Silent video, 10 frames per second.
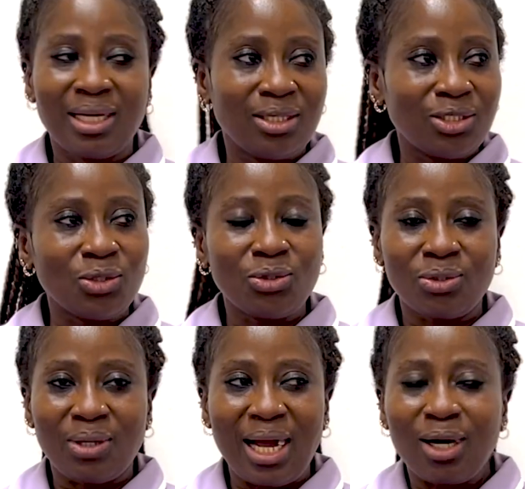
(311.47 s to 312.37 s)

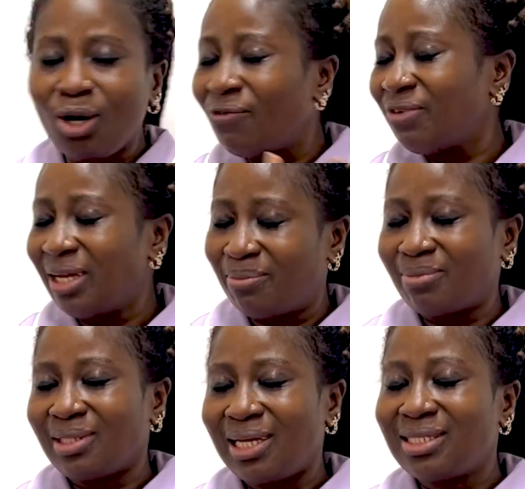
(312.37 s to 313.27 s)
So I love them.
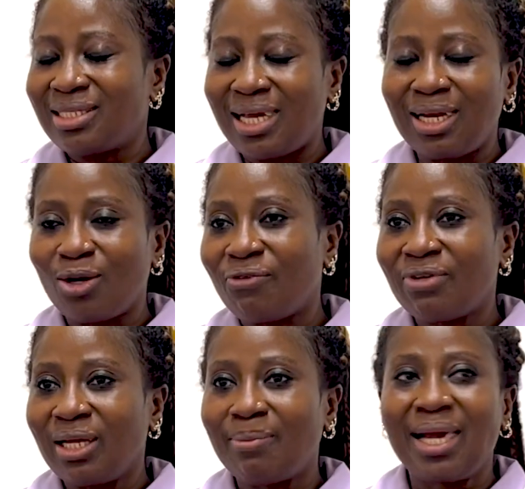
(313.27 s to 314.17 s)
Let's say I love
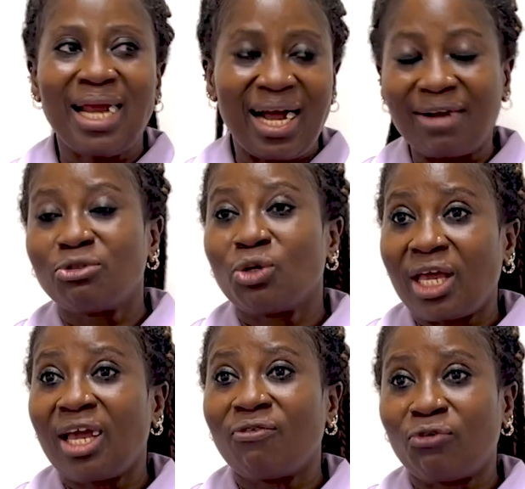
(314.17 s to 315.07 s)
them and I have to
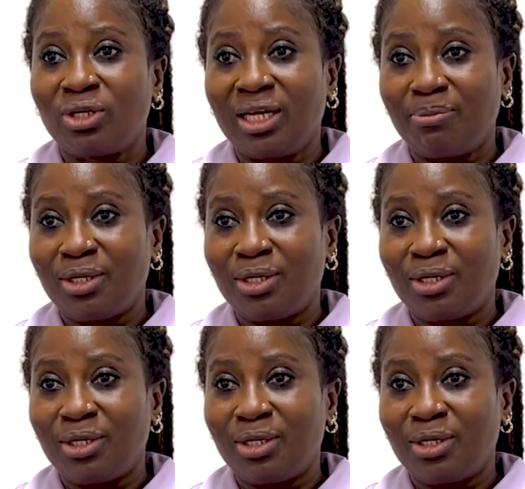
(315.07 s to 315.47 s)
care for them.